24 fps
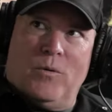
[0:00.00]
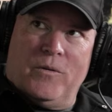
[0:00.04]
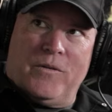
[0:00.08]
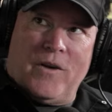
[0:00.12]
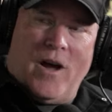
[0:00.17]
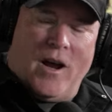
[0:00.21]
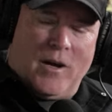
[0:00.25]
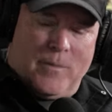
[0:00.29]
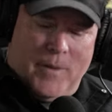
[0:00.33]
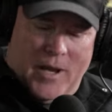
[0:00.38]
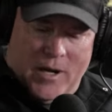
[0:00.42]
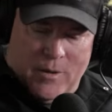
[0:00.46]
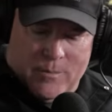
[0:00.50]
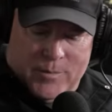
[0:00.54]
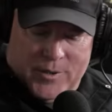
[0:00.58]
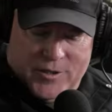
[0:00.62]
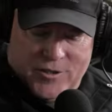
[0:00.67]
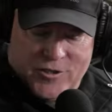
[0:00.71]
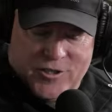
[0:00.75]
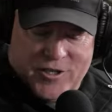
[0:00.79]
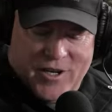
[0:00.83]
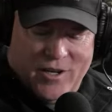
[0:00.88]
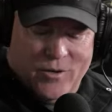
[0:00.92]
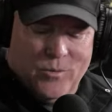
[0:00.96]
we'll talk about it,
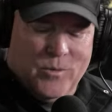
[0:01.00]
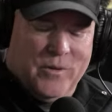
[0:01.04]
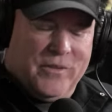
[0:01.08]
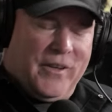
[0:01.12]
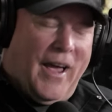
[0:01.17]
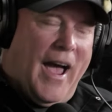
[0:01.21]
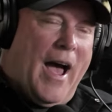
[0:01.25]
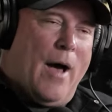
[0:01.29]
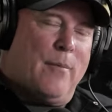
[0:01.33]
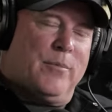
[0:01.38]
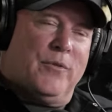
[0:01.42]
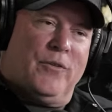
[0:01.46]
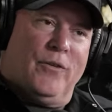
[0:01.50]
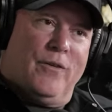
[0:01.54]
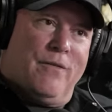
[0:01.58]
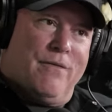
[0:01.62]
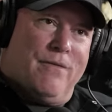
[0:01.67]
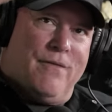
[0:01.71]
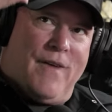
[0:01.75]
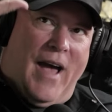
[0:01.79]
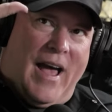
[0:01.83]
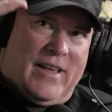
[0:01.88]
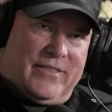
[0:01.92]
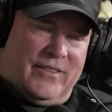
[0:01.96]
but Shell was absolutely
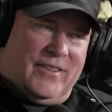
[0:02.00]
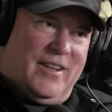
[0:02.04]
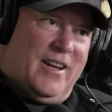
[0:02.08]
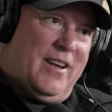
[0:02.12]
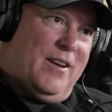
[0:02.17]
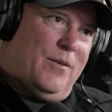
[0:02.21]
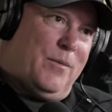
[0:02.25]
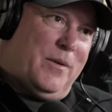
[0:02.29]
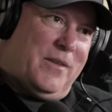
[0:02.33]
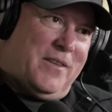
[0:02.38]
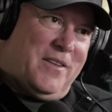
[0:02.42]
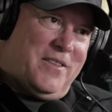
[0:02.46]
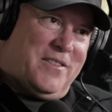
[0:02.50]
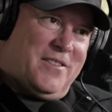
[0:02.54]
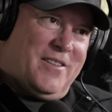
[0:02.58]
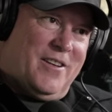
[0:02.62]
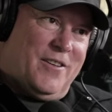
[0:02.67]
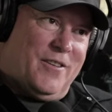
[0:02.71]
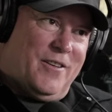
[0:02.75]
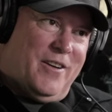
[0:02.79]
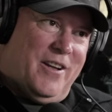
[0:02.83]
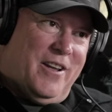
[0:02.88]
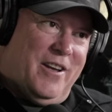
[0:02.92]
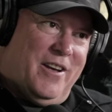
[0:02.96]
fascinated with this
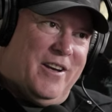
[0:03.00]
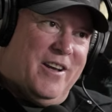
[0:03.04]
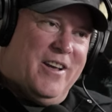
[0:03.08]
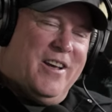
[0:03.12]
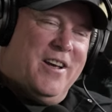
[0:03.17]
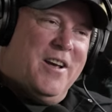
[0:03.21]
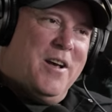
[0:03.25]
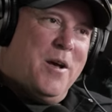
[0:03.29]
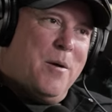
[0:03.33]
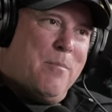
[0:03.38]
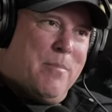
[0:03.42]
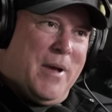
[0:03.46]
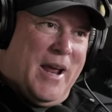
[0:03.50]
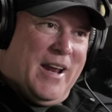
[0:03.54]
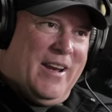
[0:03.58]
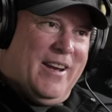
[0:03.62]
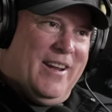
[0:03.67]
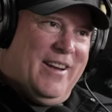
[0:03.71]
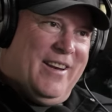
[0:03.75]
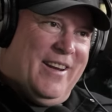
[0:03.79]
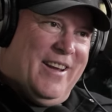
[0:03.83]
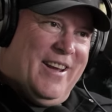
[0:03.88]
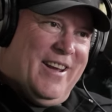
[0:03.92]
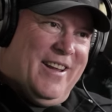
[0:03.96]
Tyranid
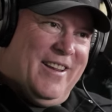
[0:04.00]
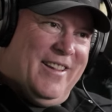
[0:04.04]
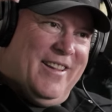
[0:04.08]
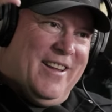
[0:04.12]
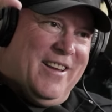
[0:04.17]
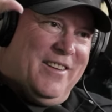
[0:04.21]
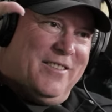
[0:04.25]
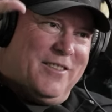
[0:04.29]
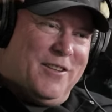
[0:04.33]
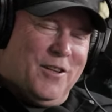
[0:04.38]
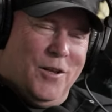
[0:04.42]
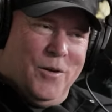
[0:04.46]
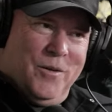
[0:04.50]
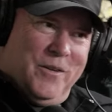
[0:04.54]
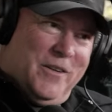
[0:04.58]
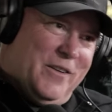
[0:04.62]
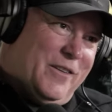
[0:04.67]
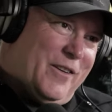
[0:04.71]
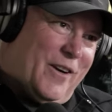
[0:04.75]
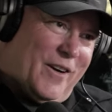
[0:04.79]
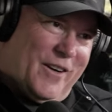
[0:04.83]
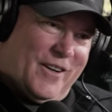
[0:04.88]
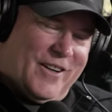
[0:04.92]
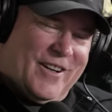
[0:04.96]
painted in these glow in
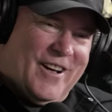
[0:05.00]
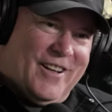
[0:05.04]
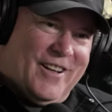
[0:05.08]
the dark